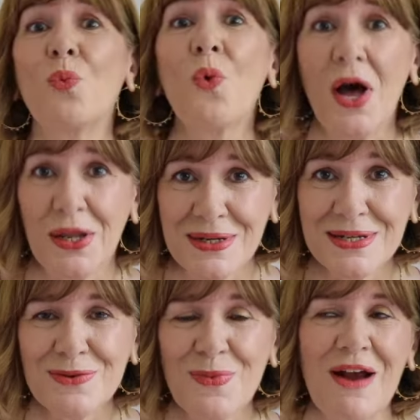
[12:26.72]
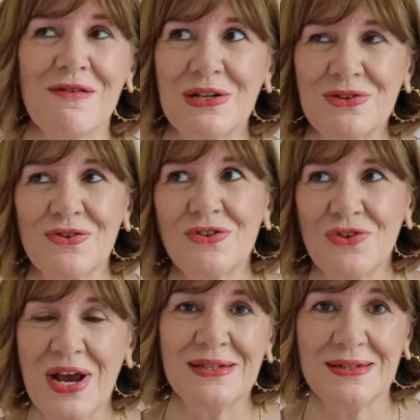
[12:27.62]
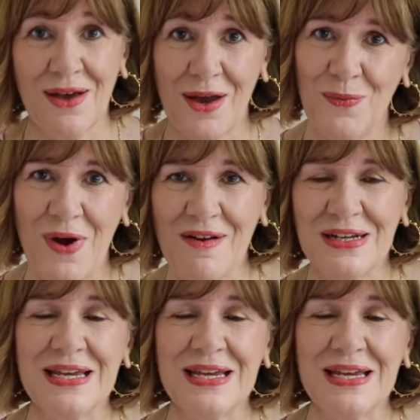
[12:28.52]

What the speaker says: one to wear under a dress that I'm wearing